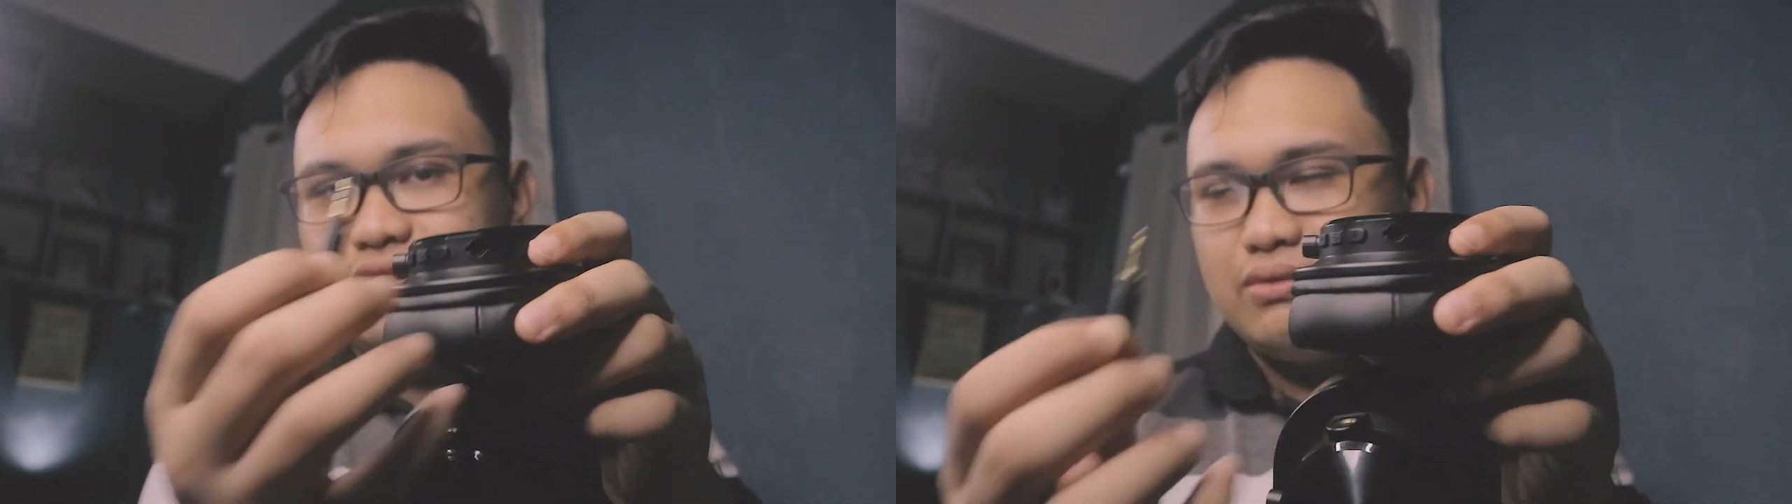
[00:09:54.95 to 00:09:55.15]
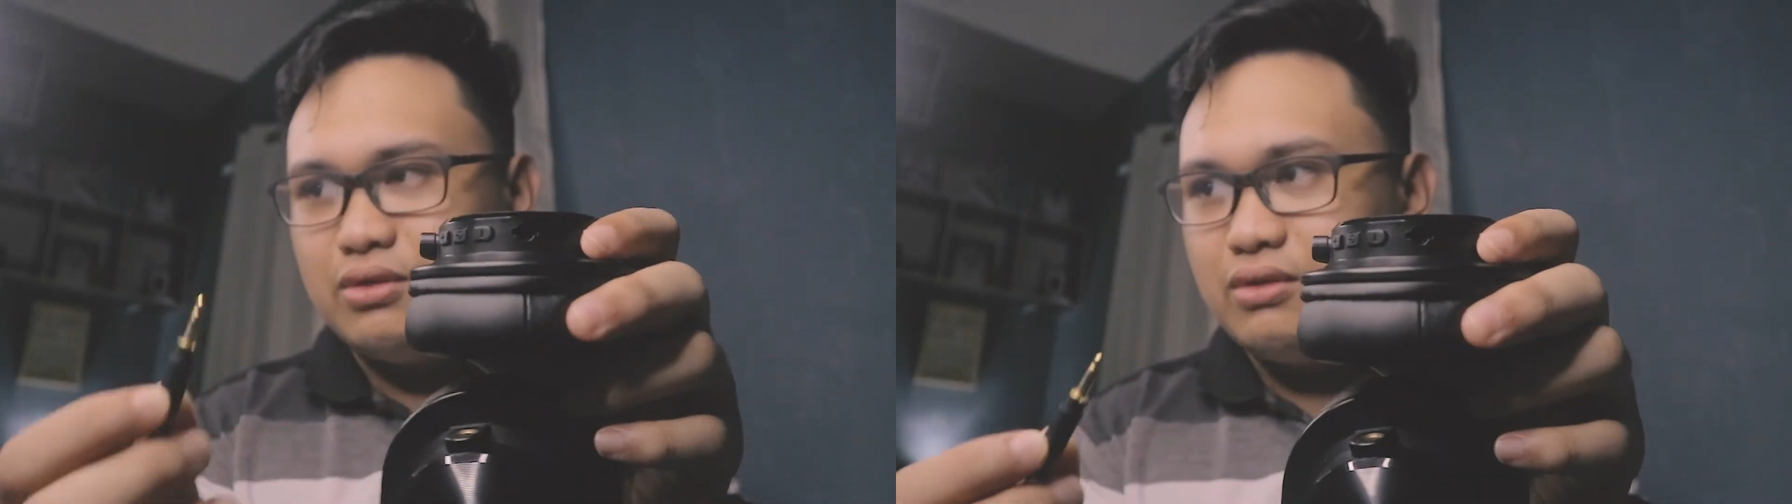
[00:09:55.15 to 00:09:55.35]

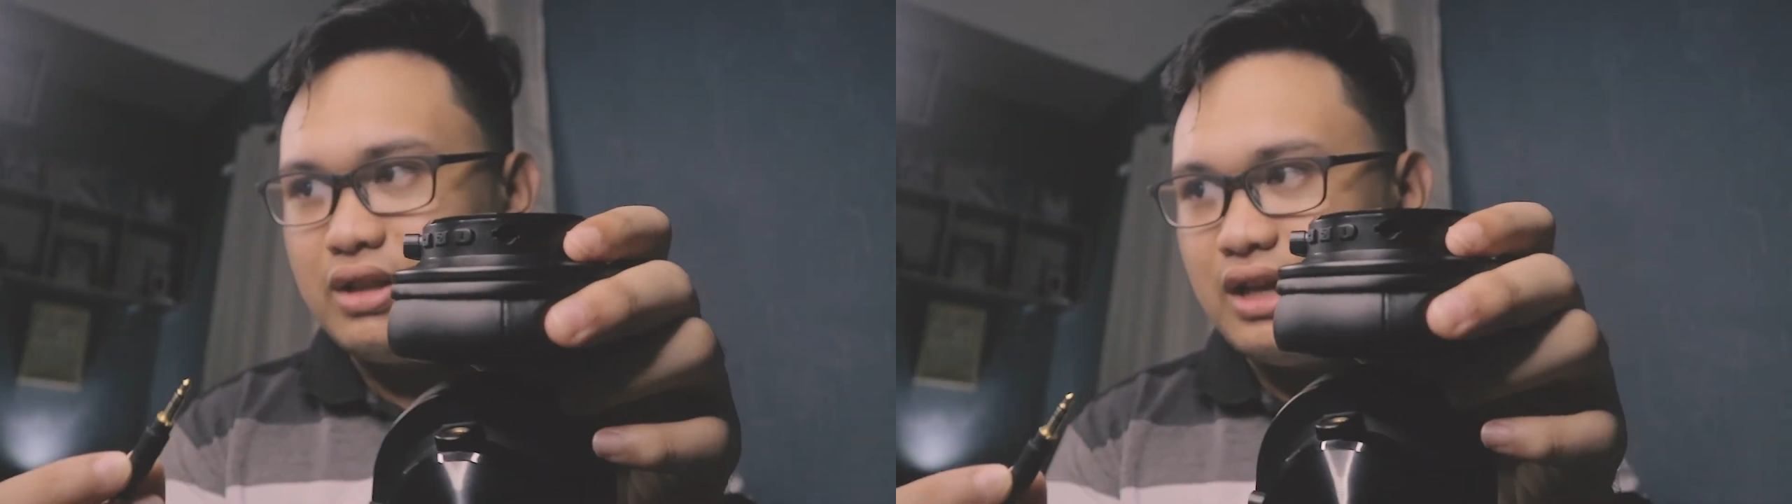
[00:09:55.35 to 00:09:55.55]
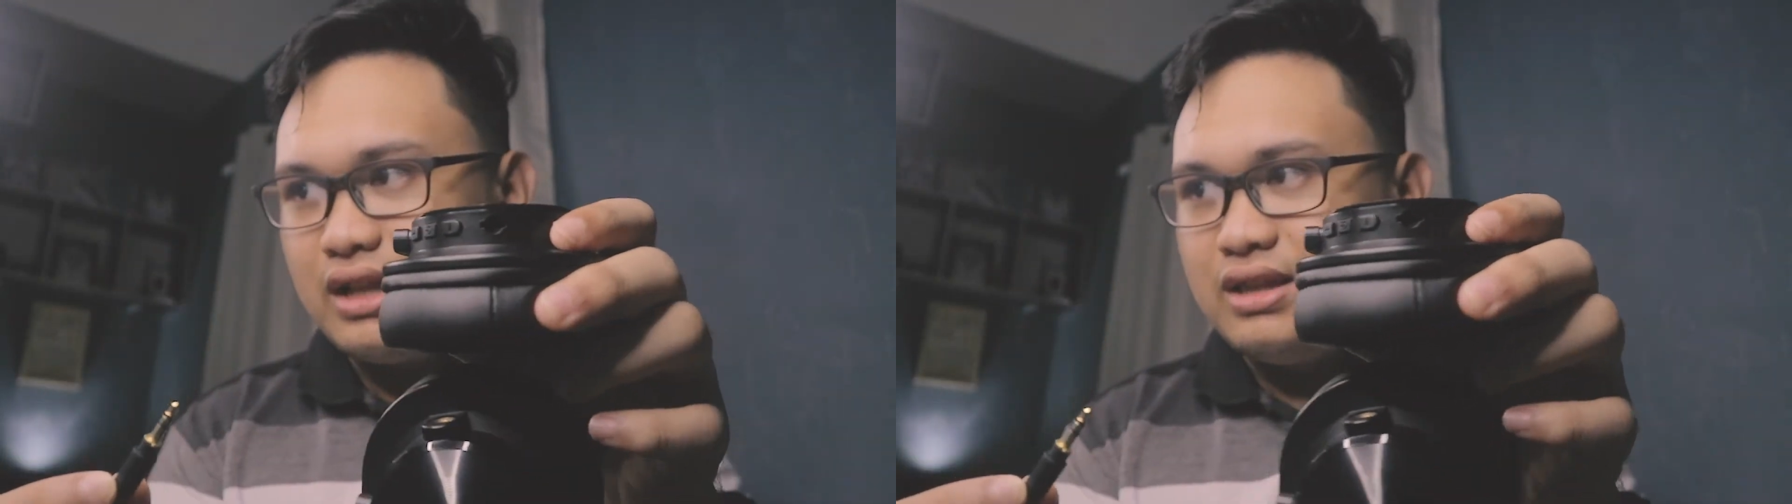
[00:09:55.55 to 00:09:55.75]
you would do
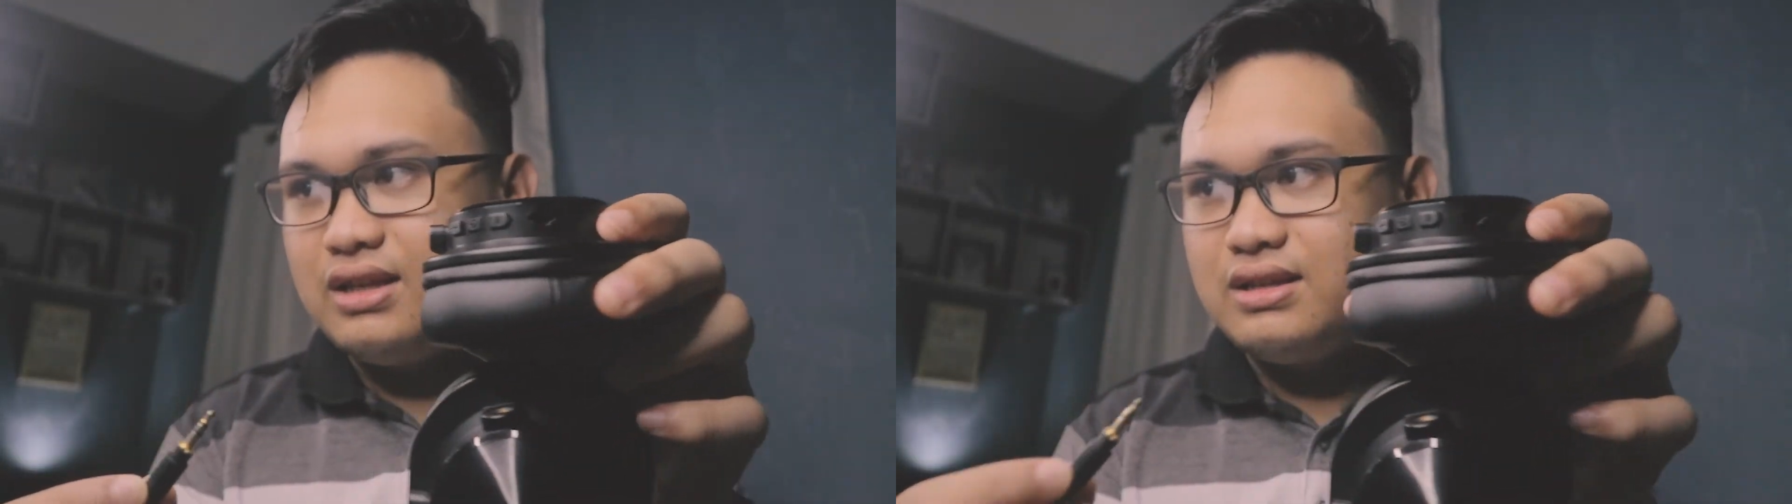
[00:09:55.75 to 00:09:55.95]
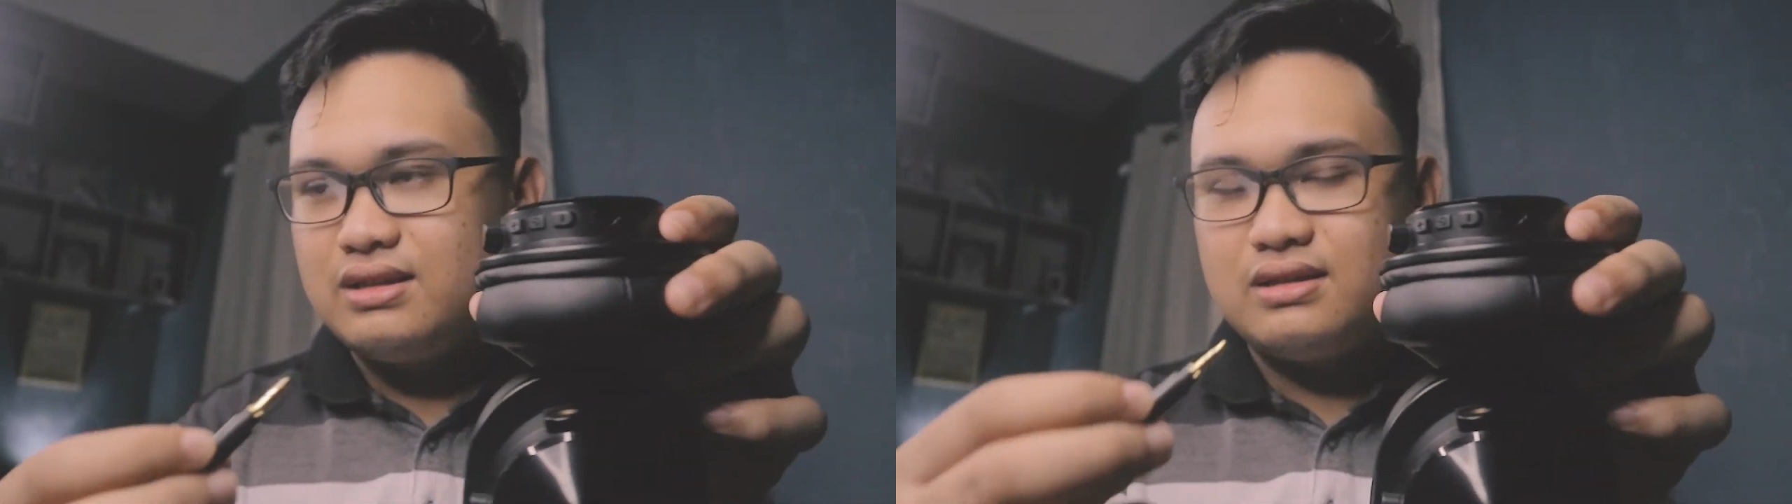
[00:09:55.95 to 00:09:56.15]
it like
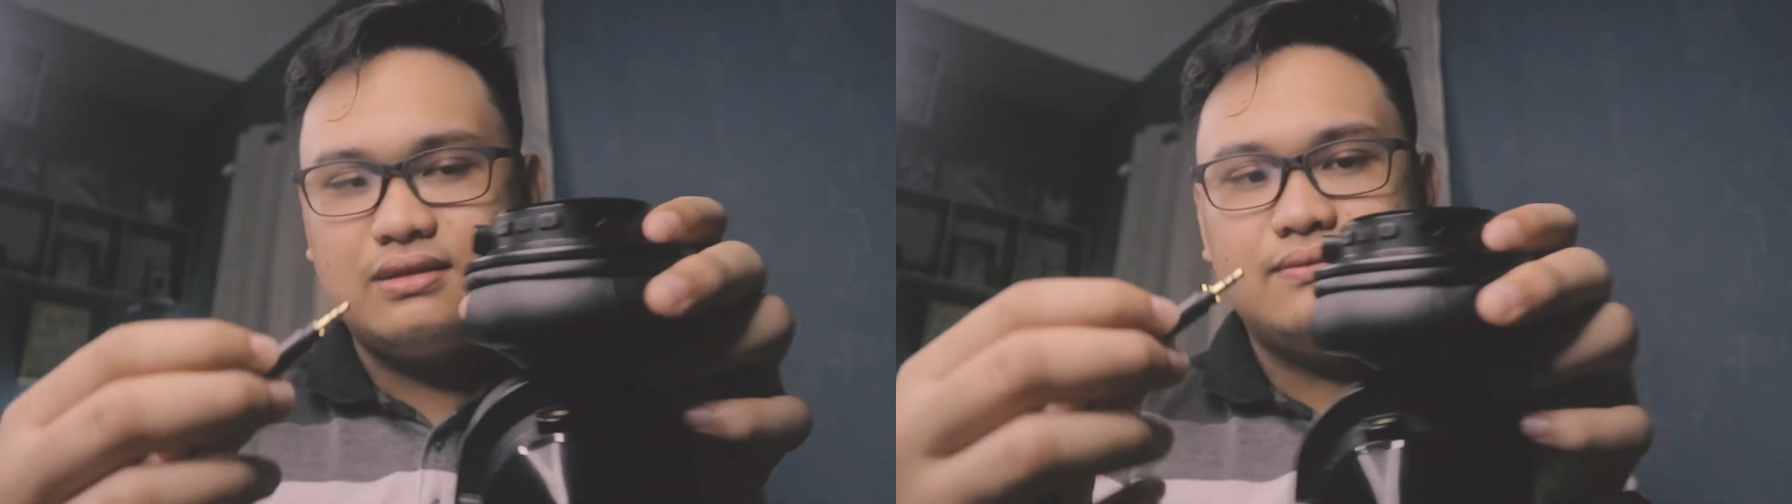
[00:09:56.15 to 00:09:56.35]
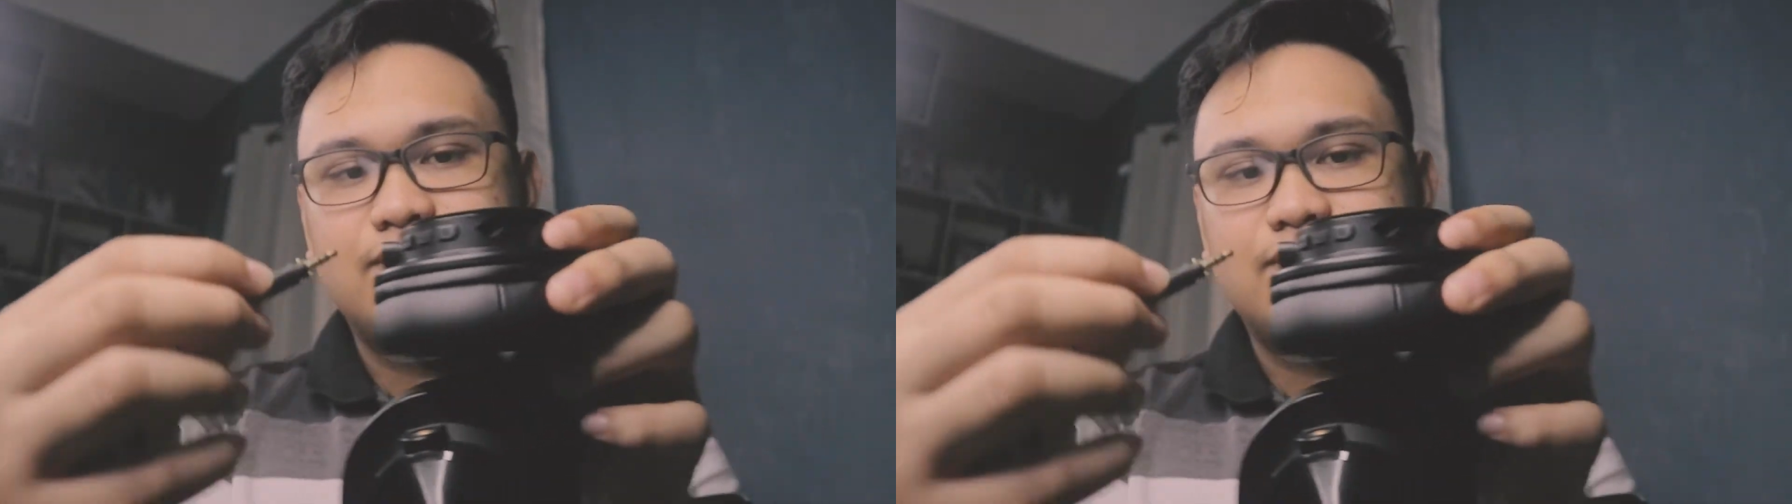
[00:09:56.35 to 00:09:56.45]
this.